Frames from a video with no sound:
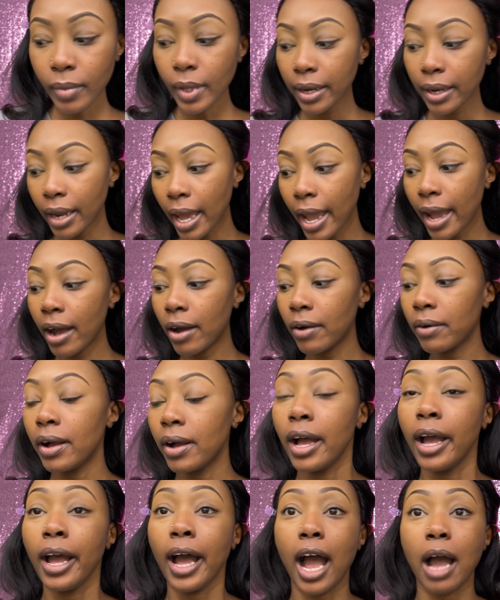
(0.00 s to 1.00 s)
Now
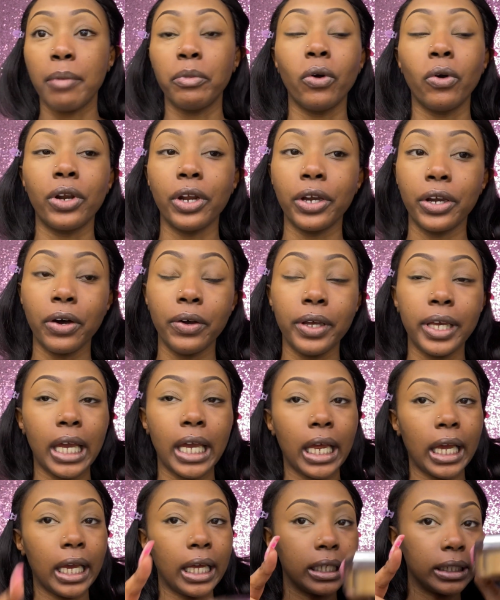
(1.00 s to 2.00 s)
I'm going to go
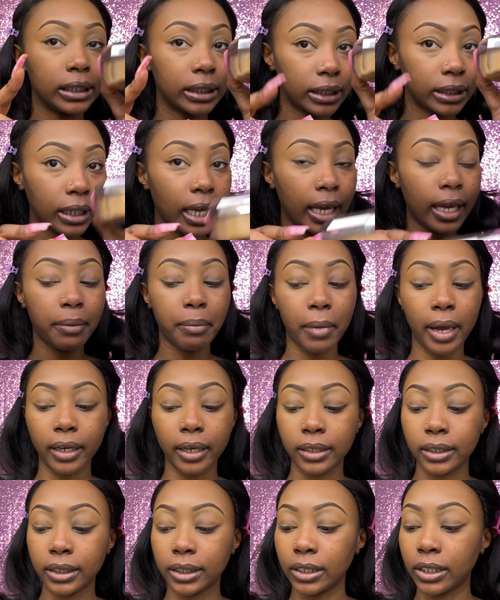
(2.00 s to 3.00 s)
ahead and set my
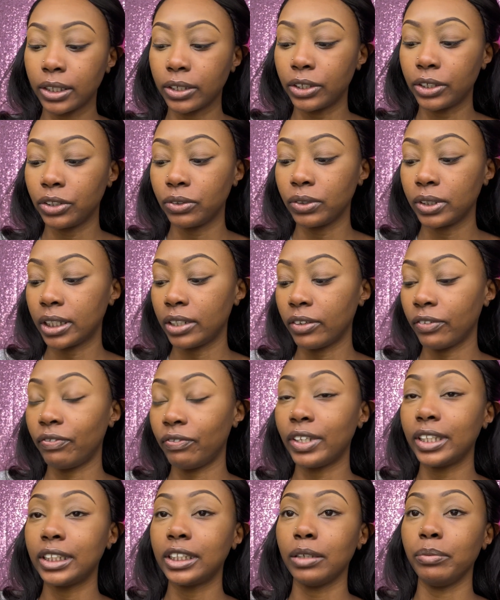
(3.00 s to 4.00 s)
concealer using the
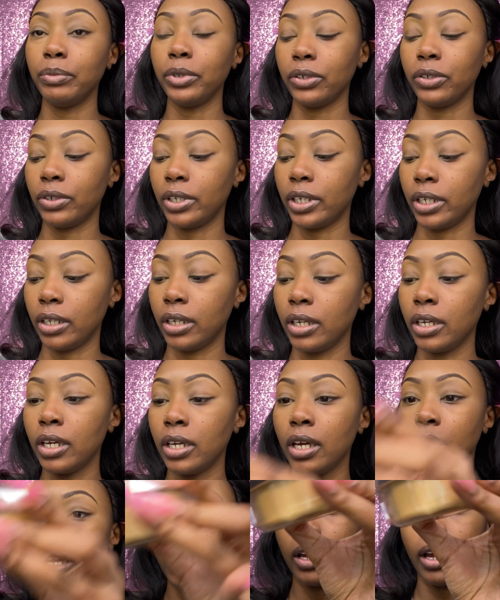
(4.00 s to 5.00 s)
Fenty Beauty
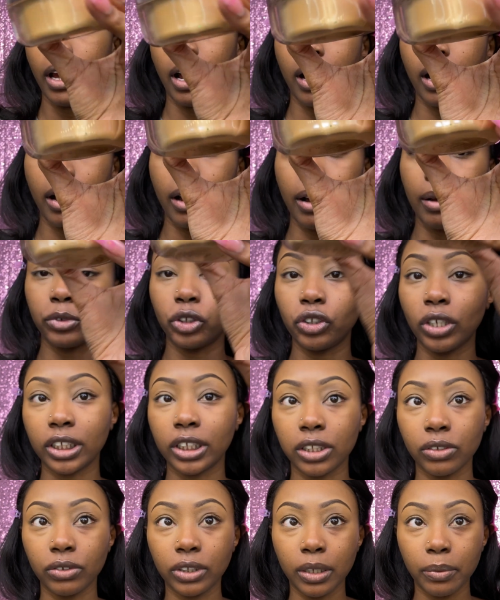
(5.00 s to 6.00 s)

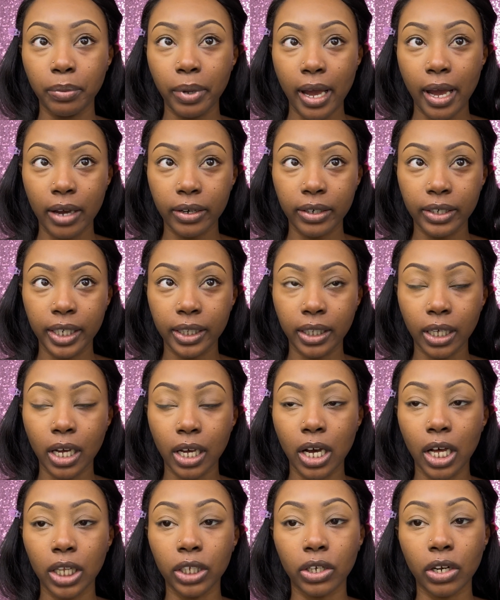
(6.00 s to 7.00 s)
translucent powder in the color